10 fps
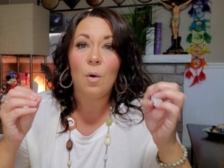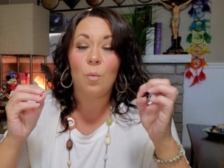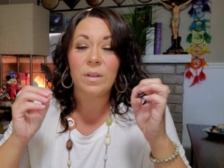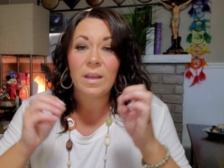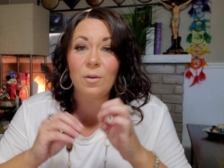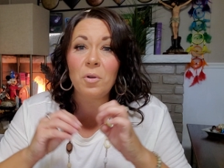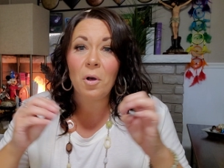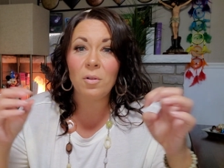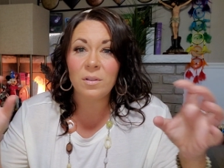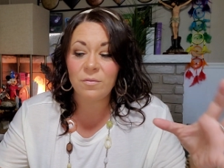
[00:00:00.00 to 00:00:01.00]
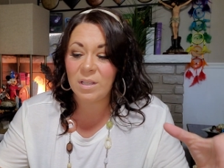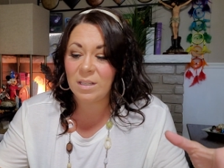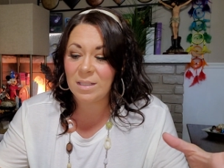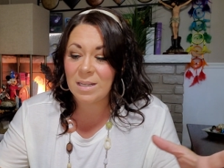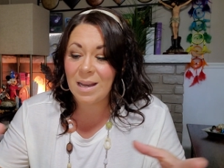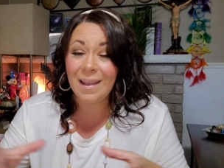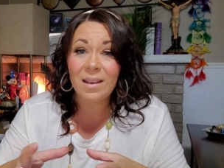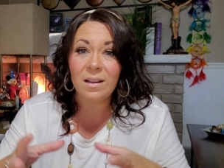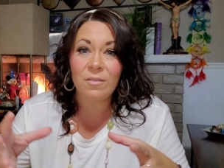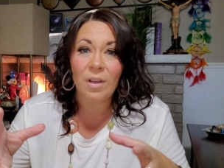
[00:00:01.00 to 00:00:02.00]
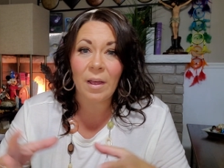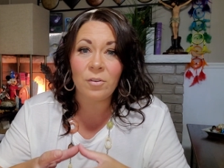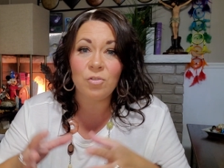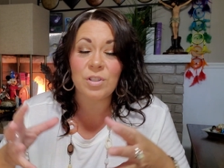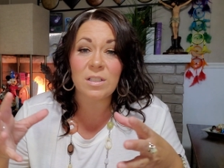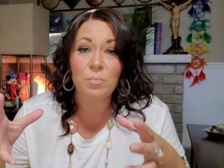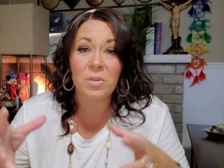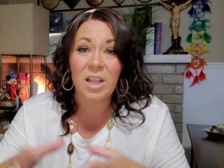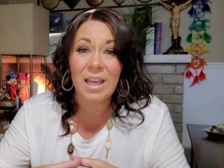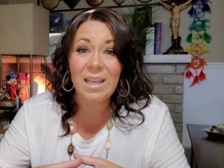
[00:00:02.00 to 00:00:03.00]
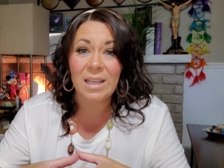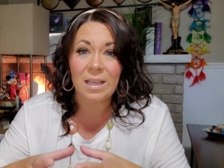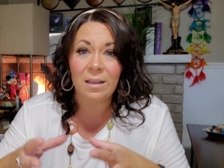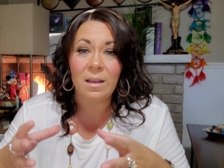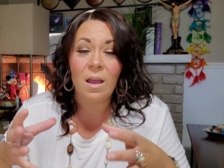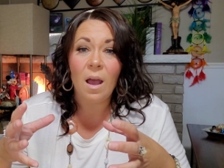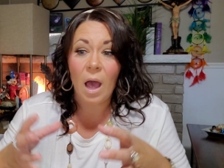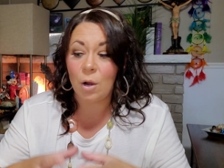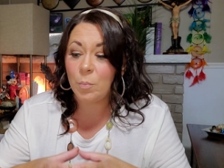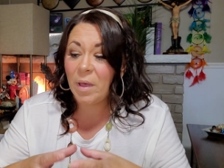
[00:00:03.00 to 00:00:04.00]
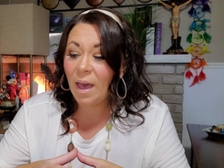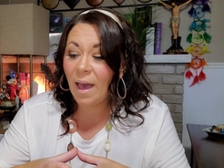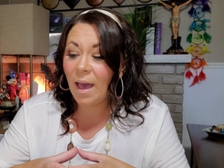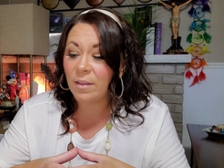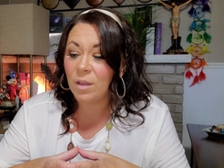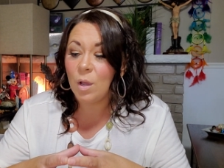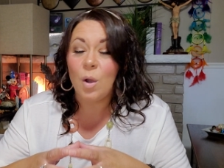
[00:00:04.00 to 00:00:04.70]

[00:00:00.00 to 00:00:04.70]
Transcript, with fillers: without all of these negative energies plaguing our path,